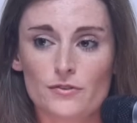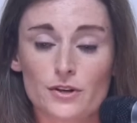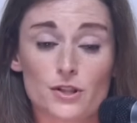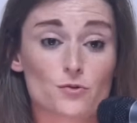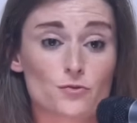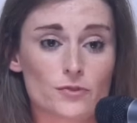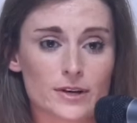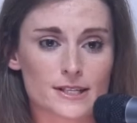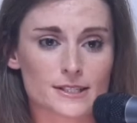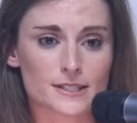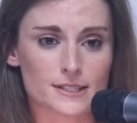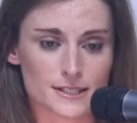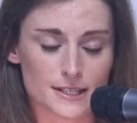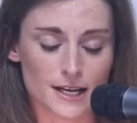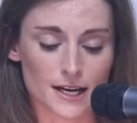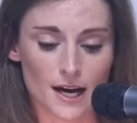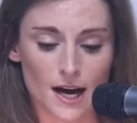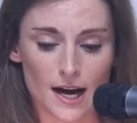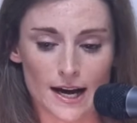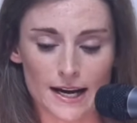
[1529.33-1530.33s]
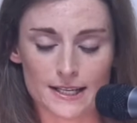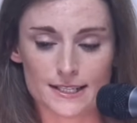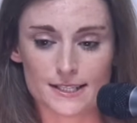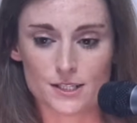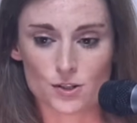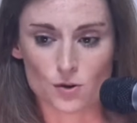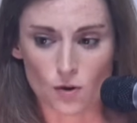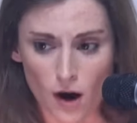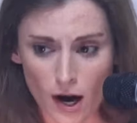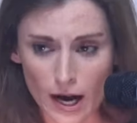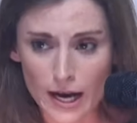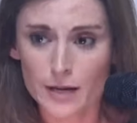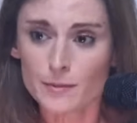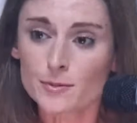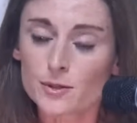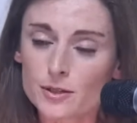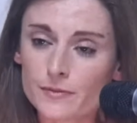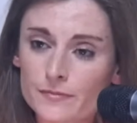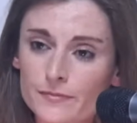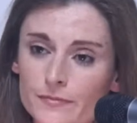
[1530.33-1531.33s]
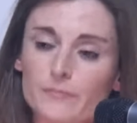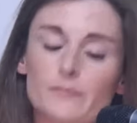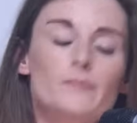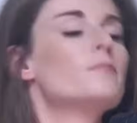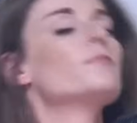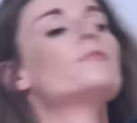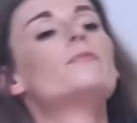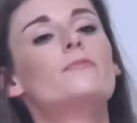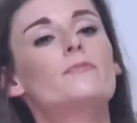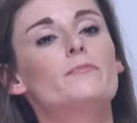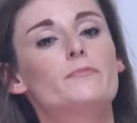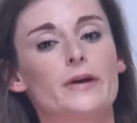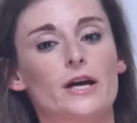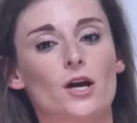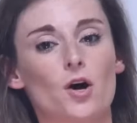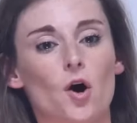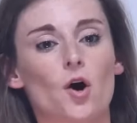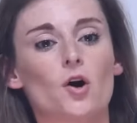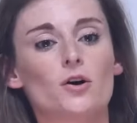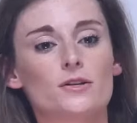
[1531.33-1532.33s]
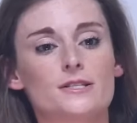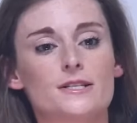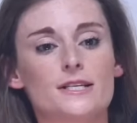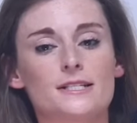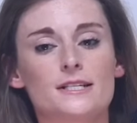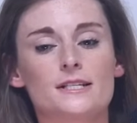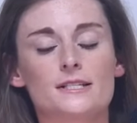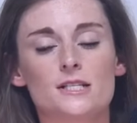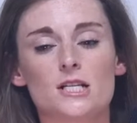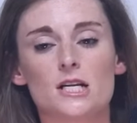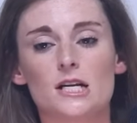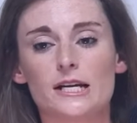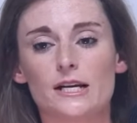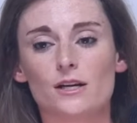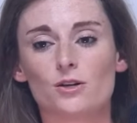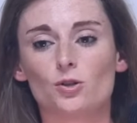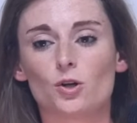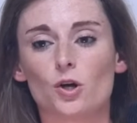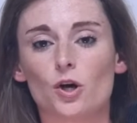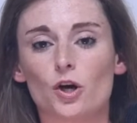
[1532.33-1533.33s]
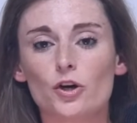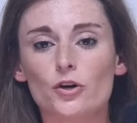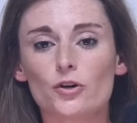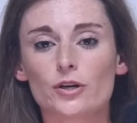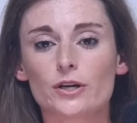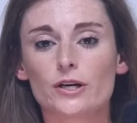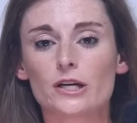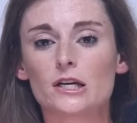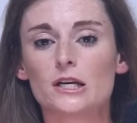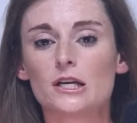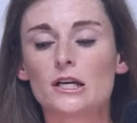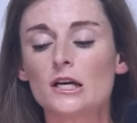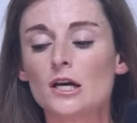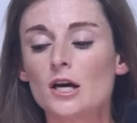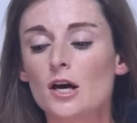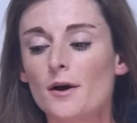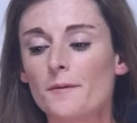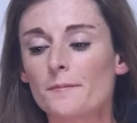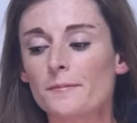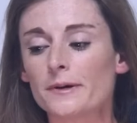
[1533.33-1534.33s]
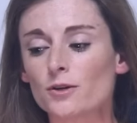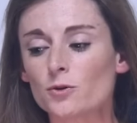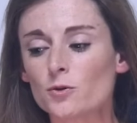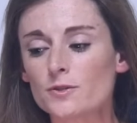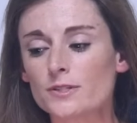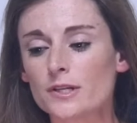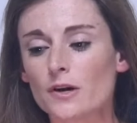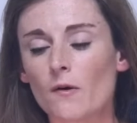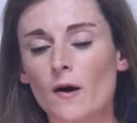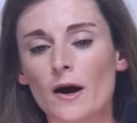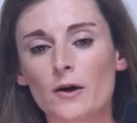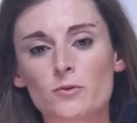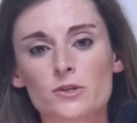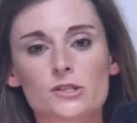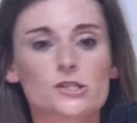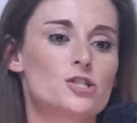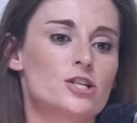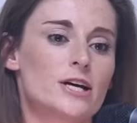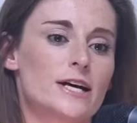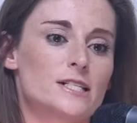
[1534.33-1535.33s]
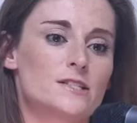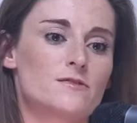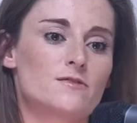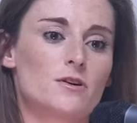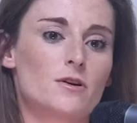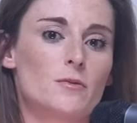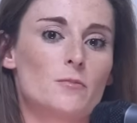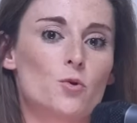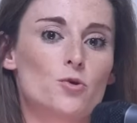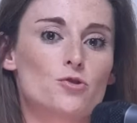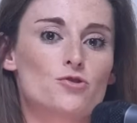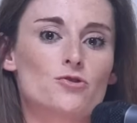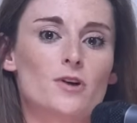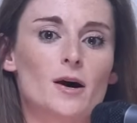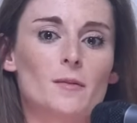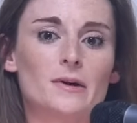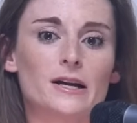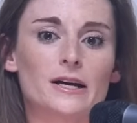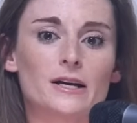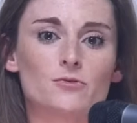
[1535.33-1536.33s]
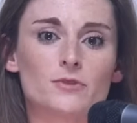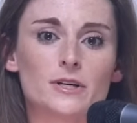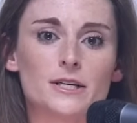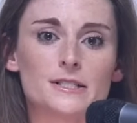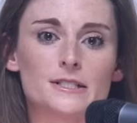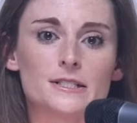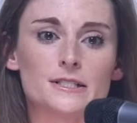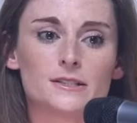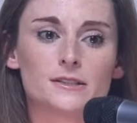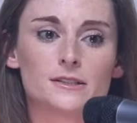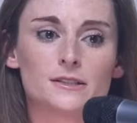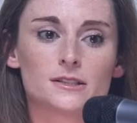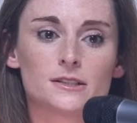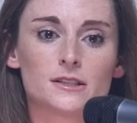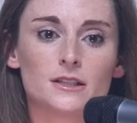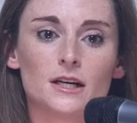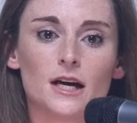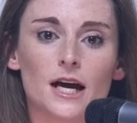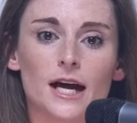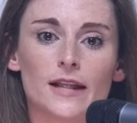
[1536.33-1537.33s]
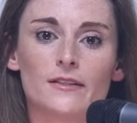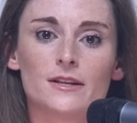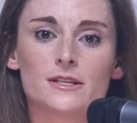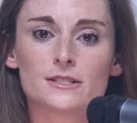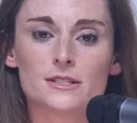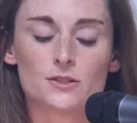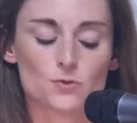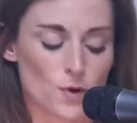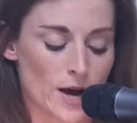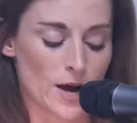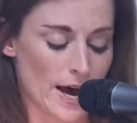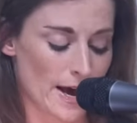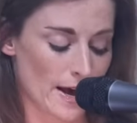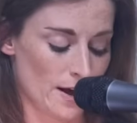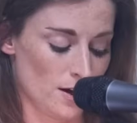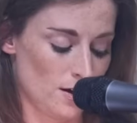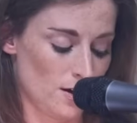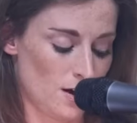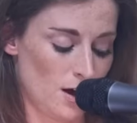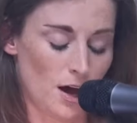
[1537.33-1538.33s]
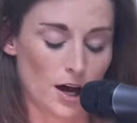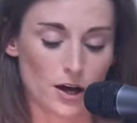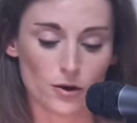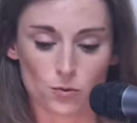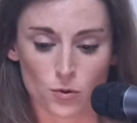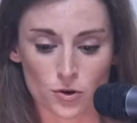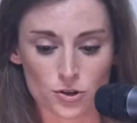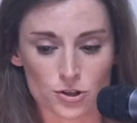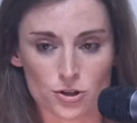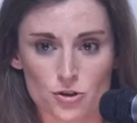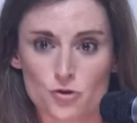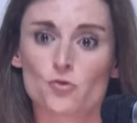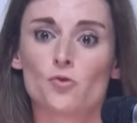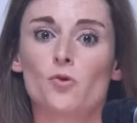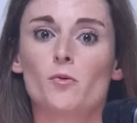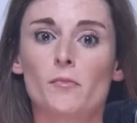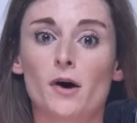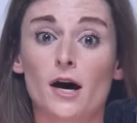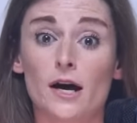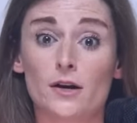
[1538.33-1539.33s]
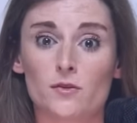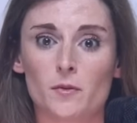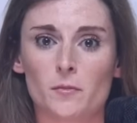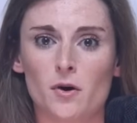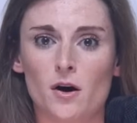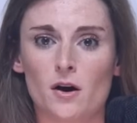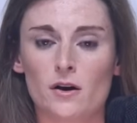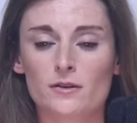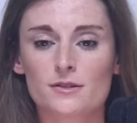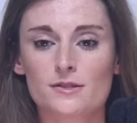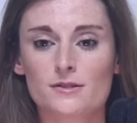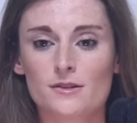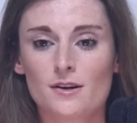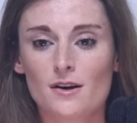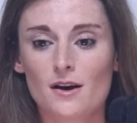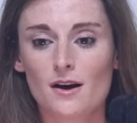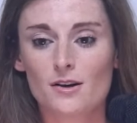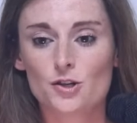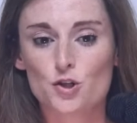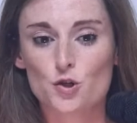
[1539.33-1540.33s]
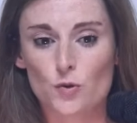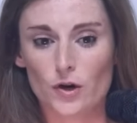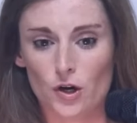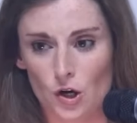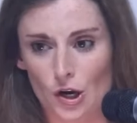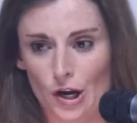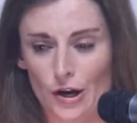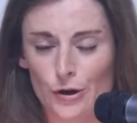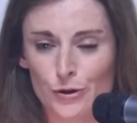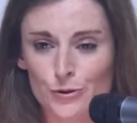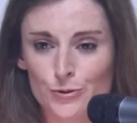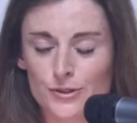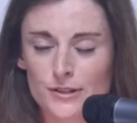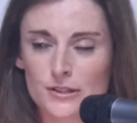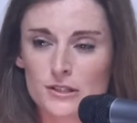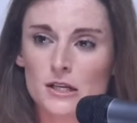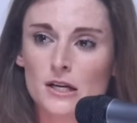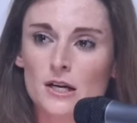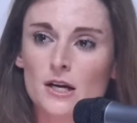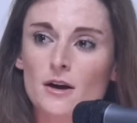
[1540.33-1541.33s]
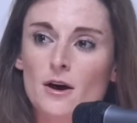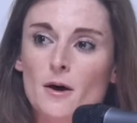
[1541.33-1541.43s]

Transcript: For the reasons that I described, because this is the legal hook, but also I would suggest for a more troubling reason. And this is where I want to draw my remarks to a close,